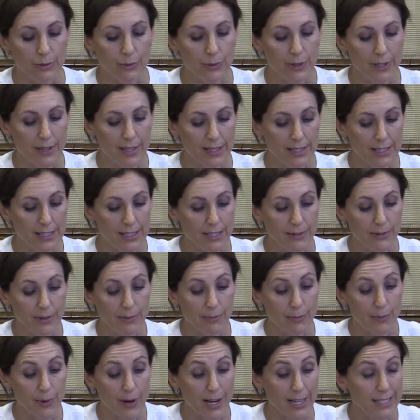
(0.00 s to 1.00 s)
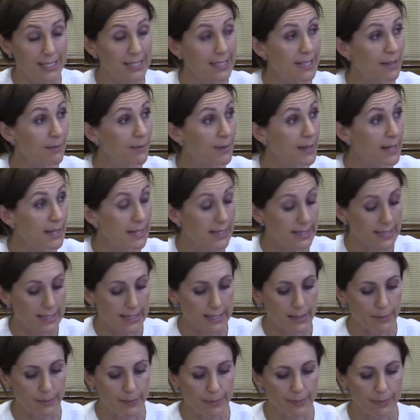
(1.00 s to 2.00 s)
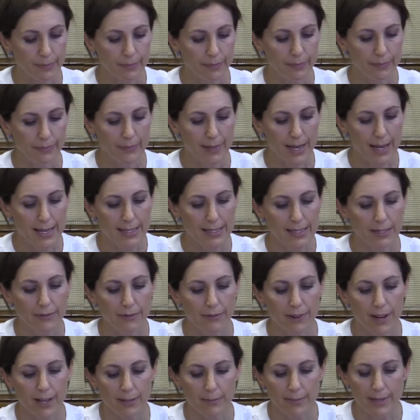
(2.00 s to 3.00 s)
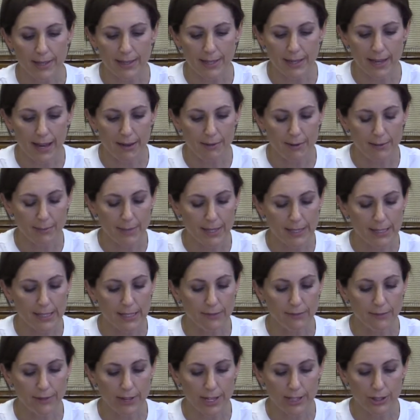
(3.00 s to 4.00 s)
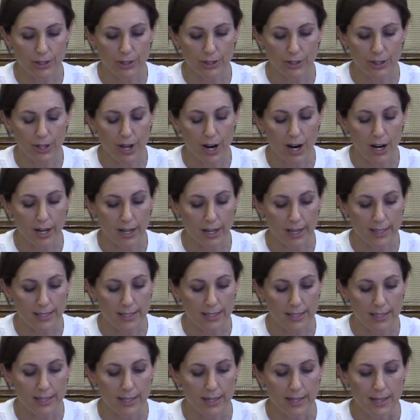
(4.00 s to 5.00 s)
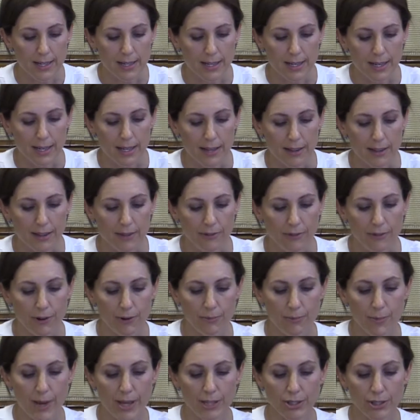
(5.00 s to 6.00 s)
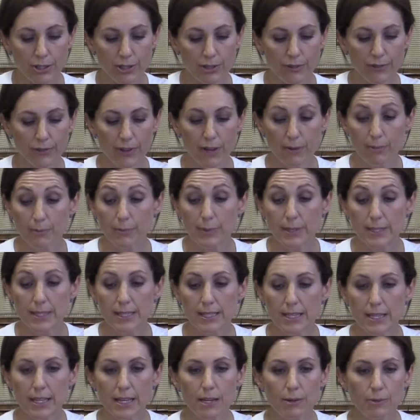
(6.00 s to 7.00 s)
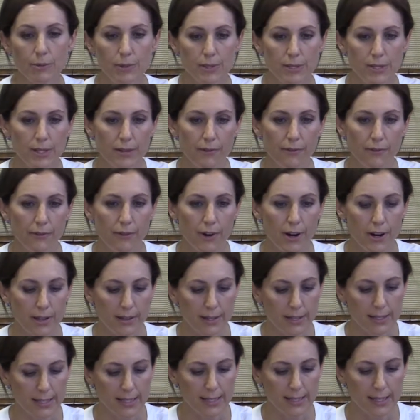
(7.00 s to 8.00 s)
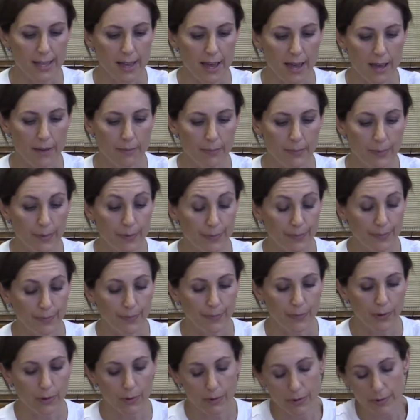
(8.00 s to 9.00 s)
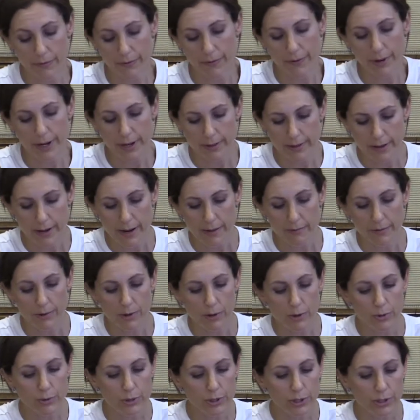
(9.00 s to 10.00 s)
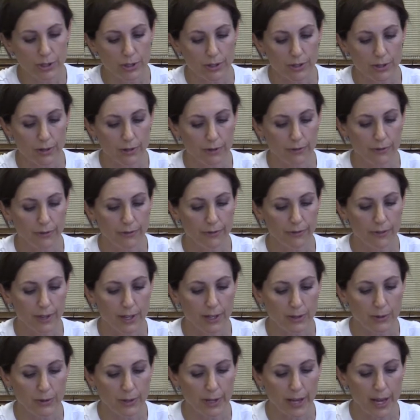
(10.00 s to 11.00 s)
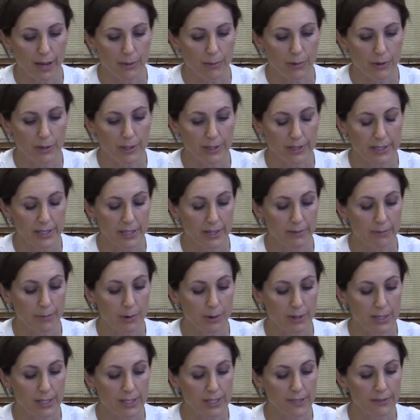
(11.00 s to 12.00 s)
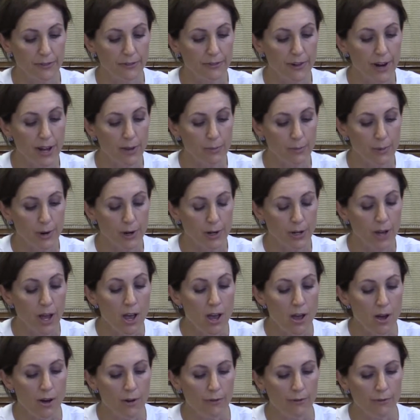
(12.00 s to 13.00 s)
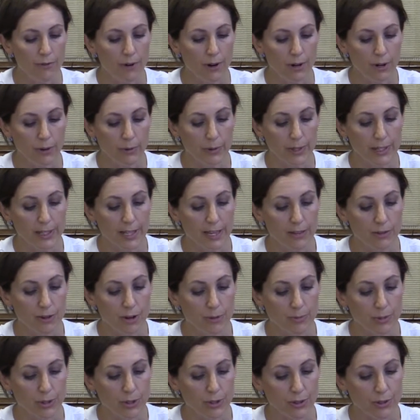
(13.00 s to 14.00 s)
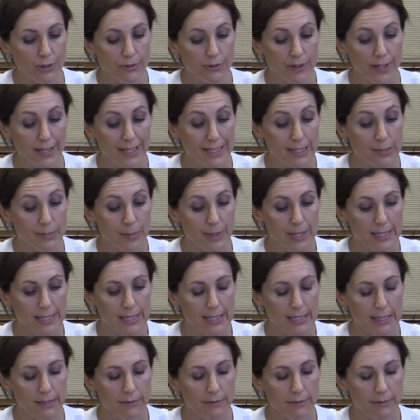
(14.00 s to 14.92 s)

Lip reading: with achieving price stability, as defined by the government's inflation target. The formation of the MPC was a further step, or further evolution, of the UK monetary policy framework following the adoption of an explicit